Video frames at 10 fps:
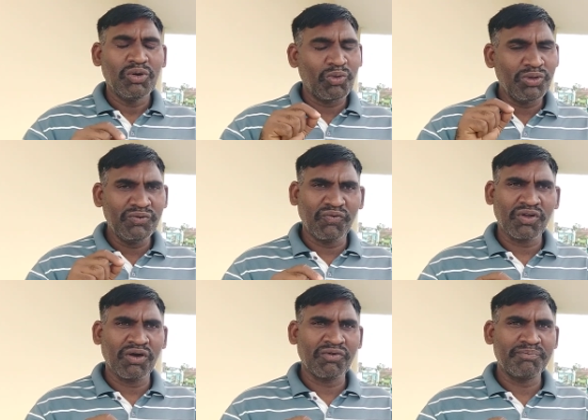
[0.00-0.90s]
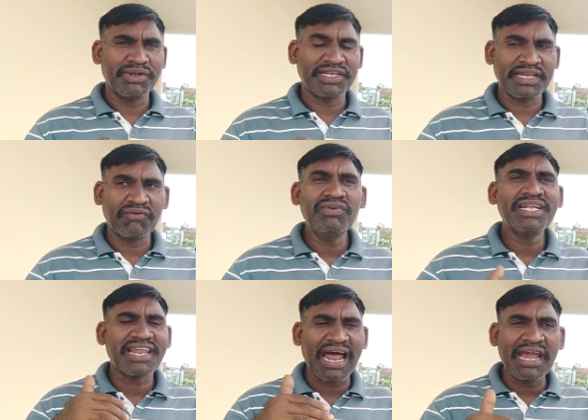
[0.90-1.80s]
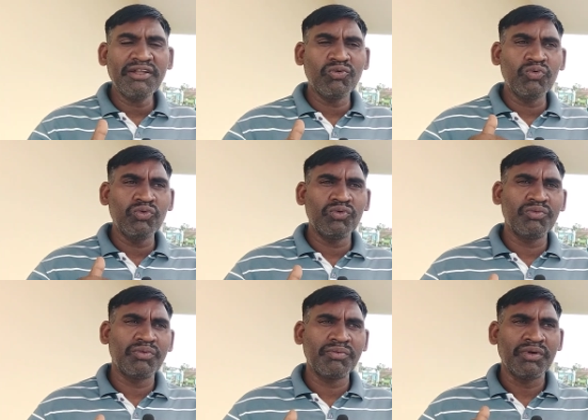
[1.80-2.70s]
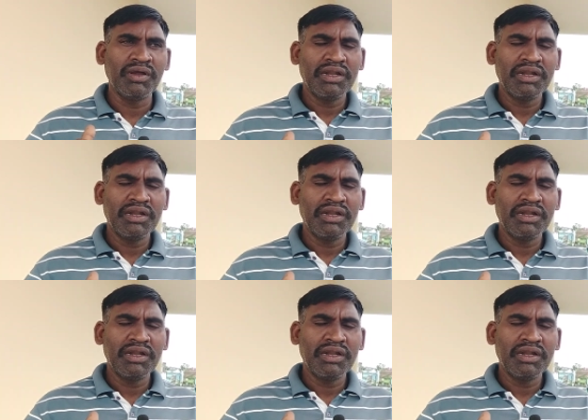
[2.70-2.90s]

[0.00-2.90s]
only for our mistake. We try to um,